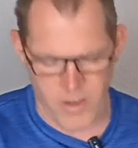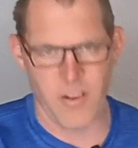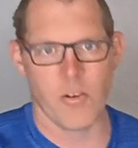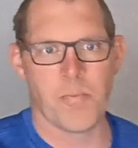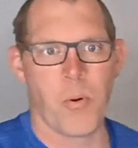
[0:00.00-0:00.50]
of
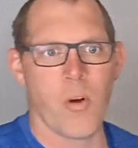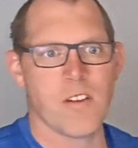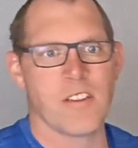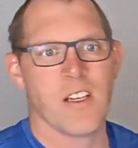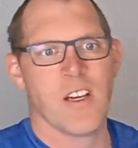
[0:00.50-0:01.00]
those
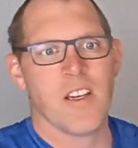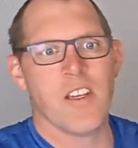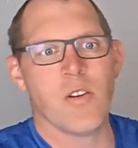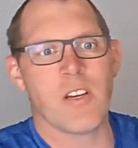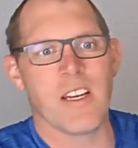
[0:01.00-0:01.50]
ports,
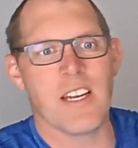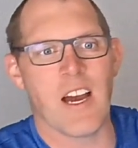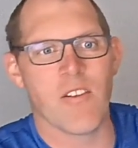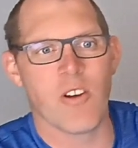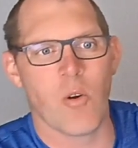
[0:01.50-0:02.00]
you can
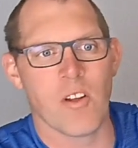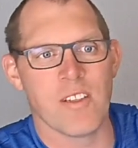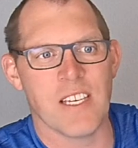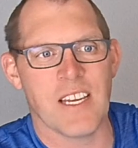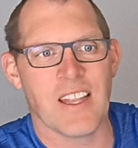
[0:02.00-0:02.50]
now
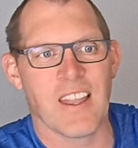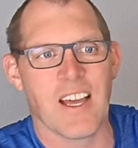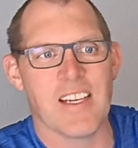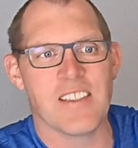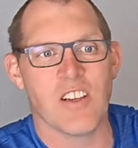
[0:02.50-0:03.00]
notice it
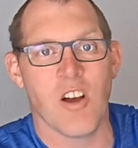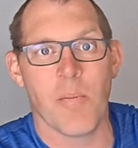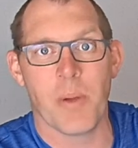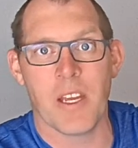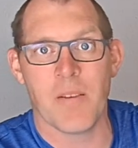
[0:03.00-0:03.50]
lights
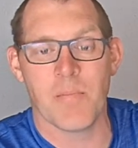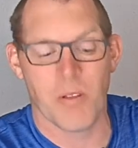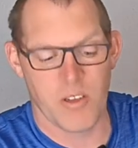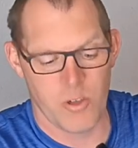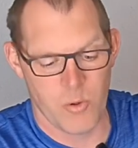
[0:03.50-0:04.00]
up in
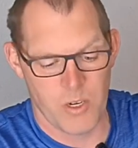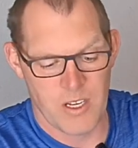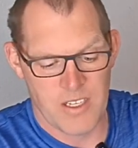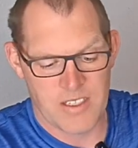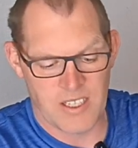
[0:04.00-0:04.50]
blue
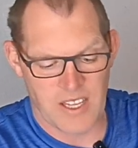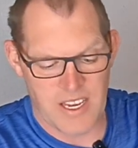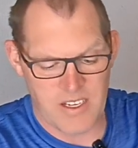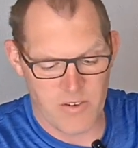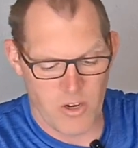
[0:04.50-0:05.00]
to
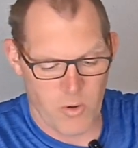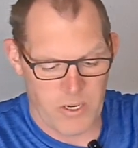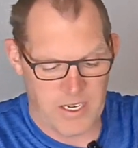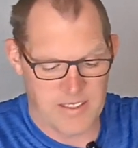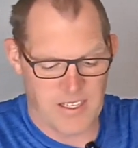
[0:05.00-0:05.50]
let you know
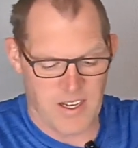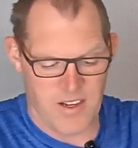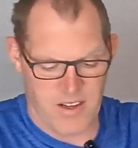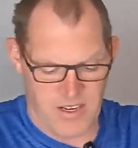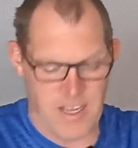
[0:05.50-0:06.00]
it is
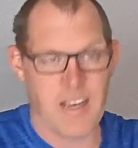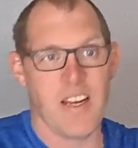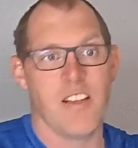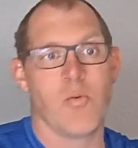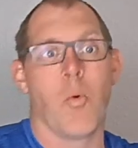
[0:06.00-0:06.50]
on and it
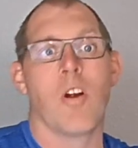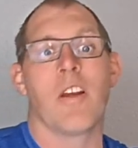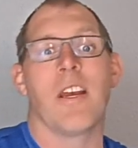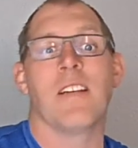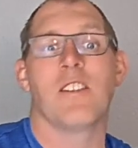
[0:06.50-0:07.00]
is
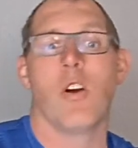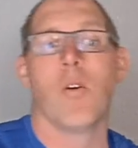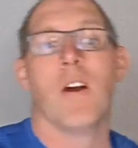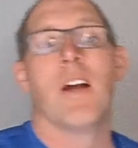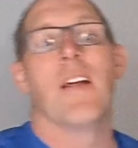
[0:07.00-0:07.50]
working.
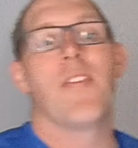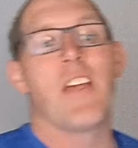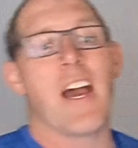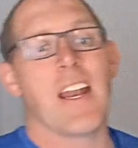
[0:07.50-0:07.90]
So that